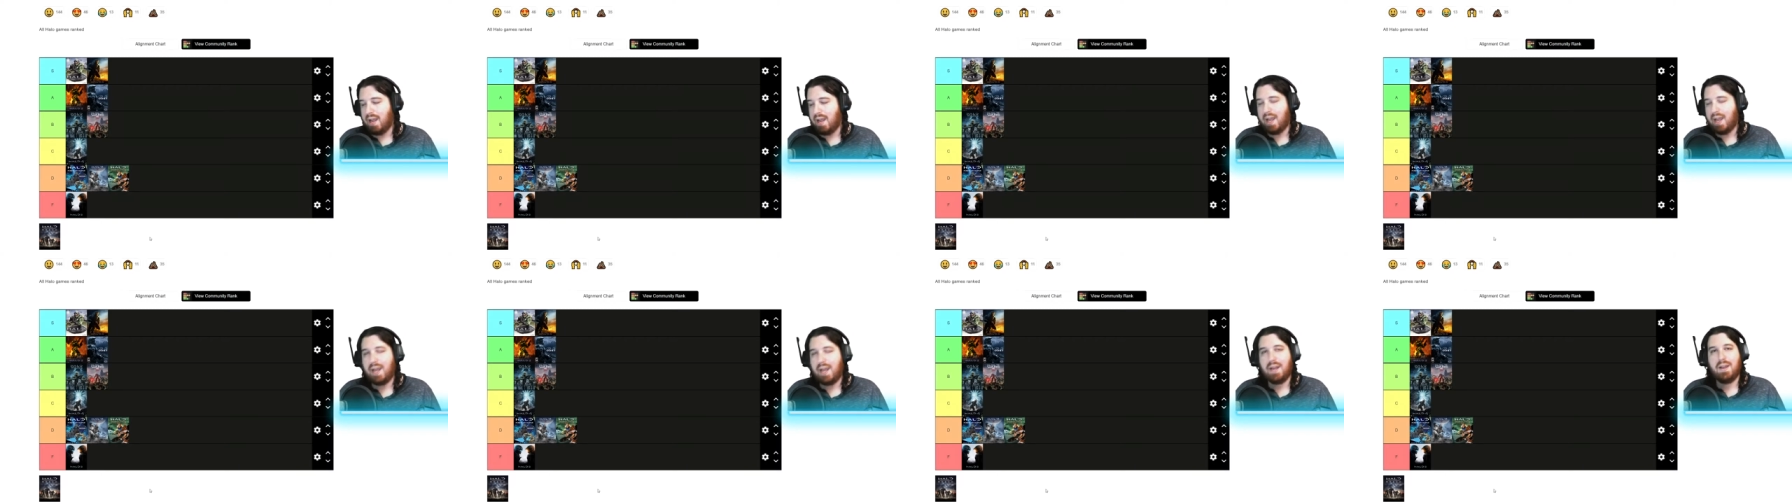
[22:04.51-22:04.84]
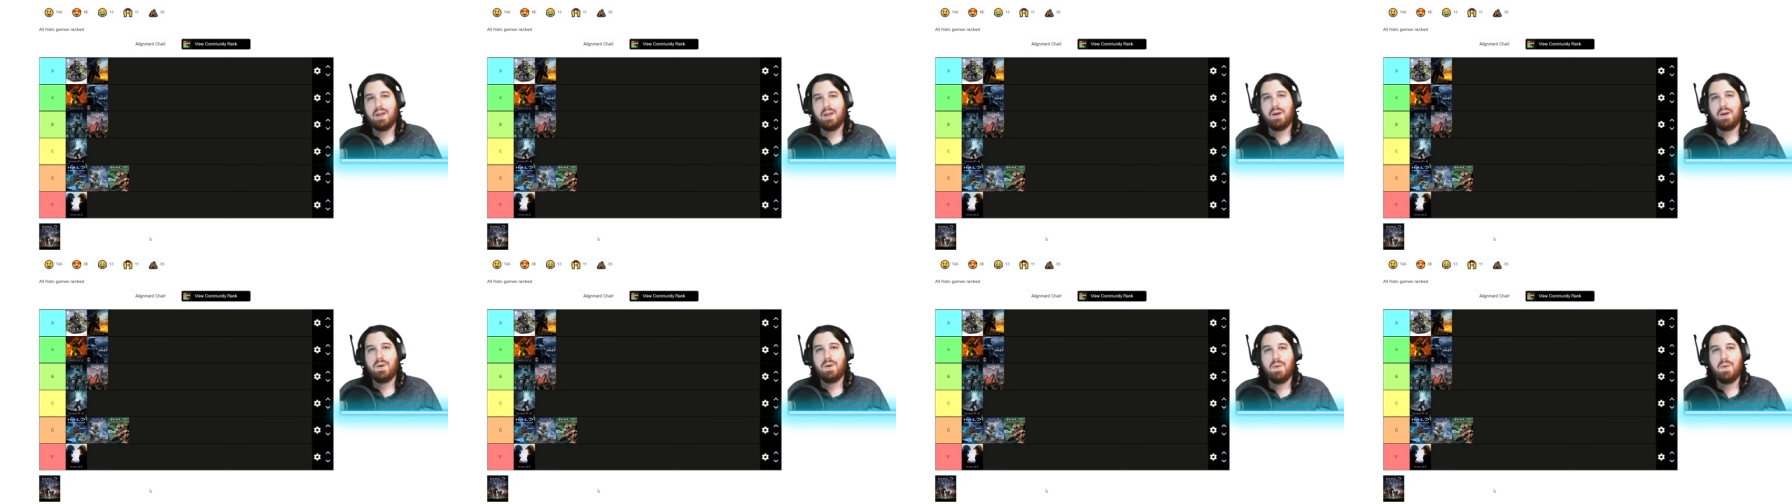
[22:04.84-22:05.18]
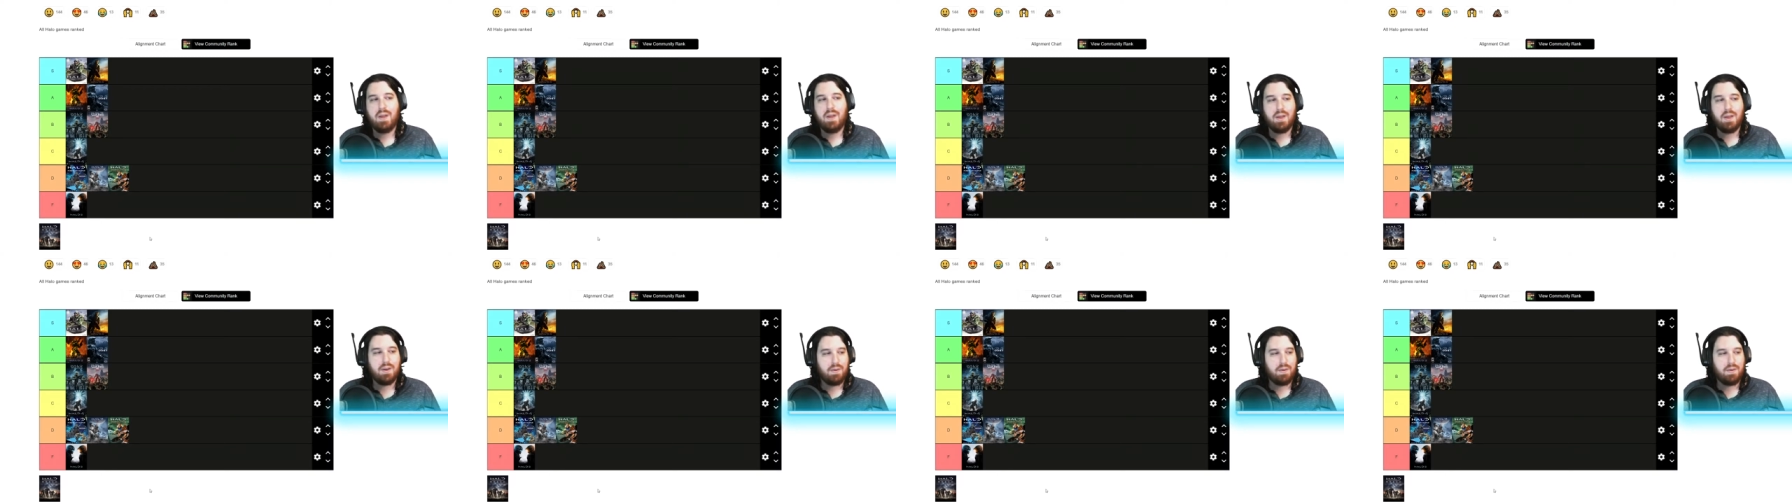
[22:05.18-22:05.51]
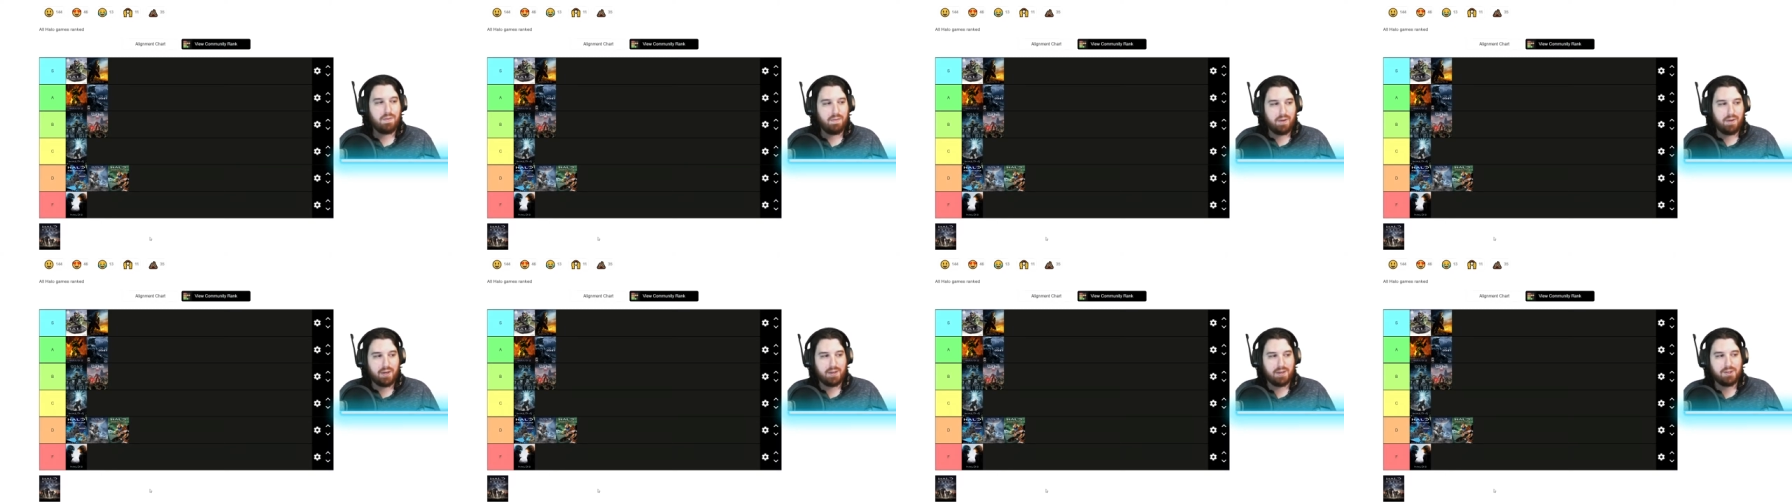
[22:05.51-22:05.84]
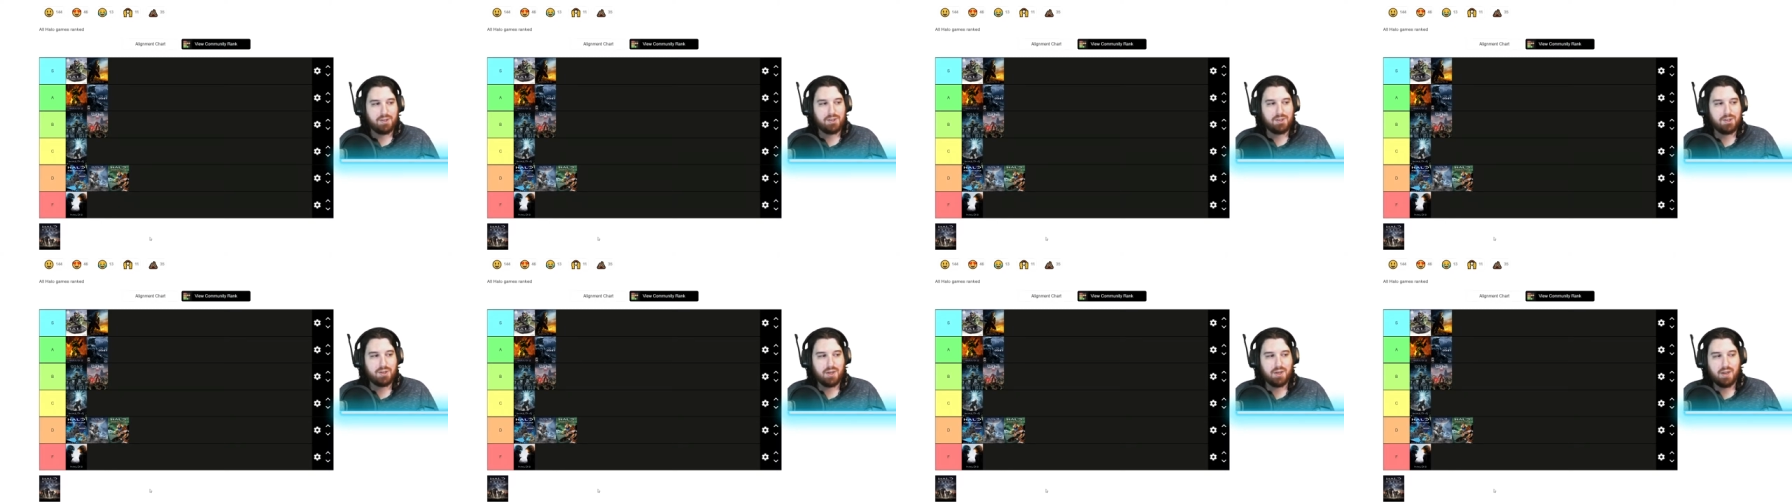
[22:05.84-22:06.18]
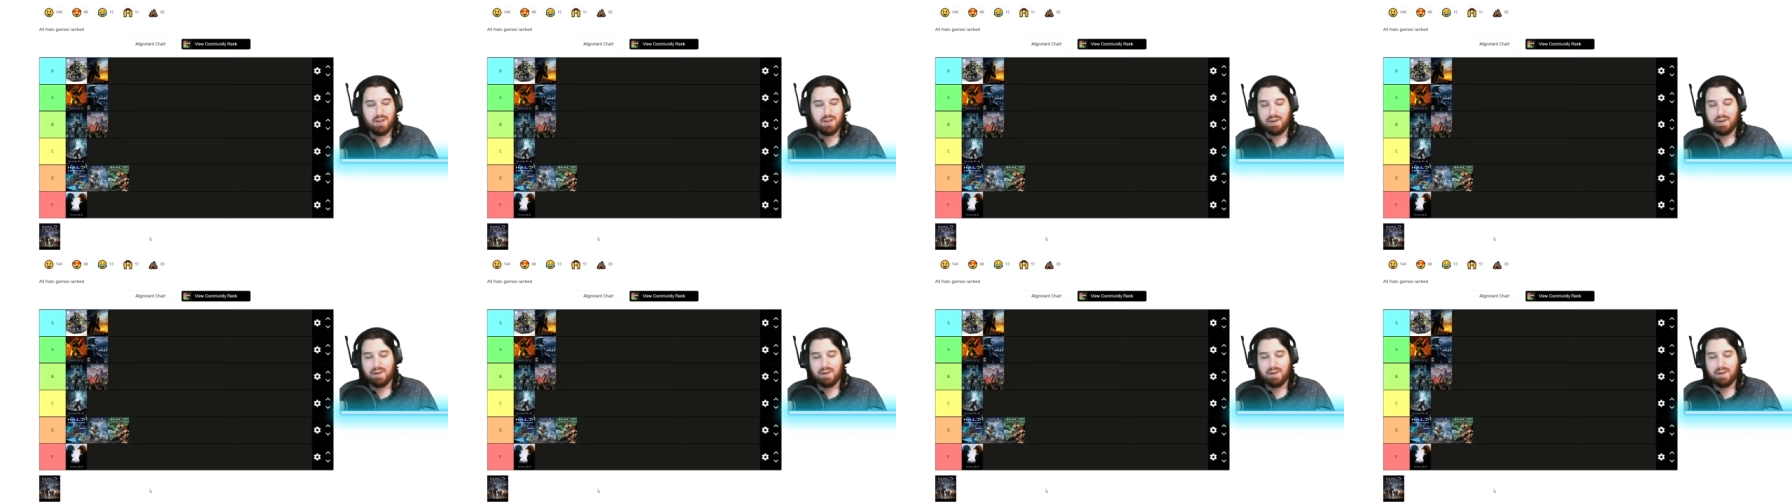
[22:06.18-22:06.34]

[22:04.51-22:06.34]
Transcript: Halo Reach.